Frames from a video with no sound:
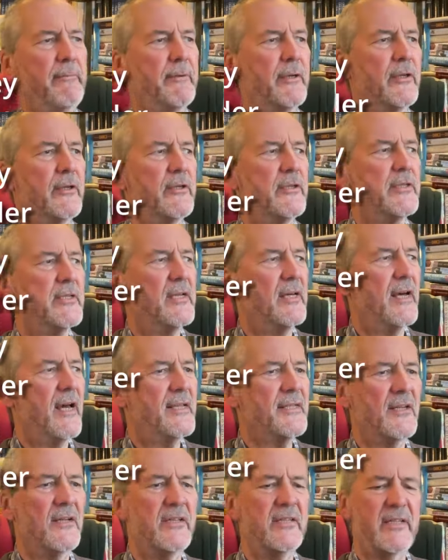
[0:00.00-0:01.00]
because
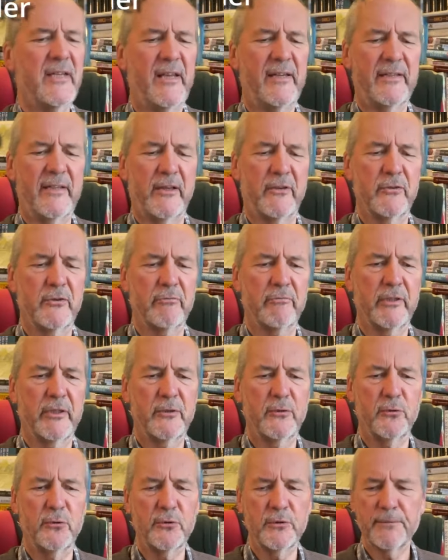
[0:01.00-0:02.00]
as I sat down to
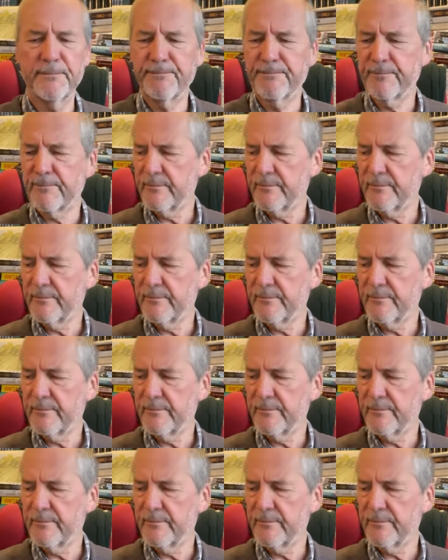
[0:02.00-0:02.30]
record,